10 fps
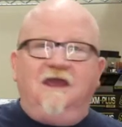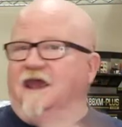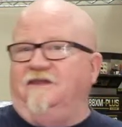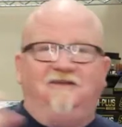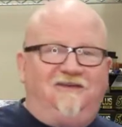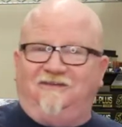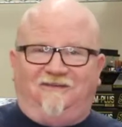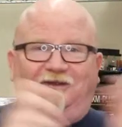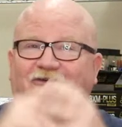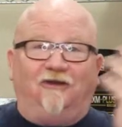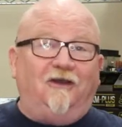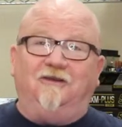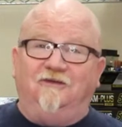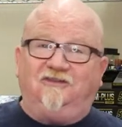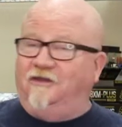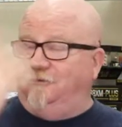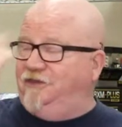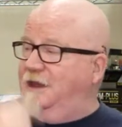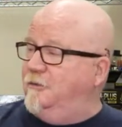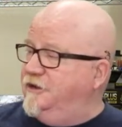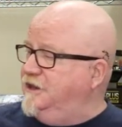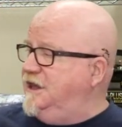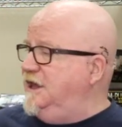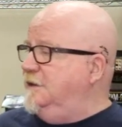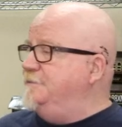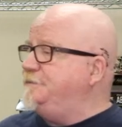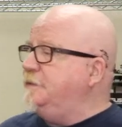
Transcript: and they just start talking to each other with that one key.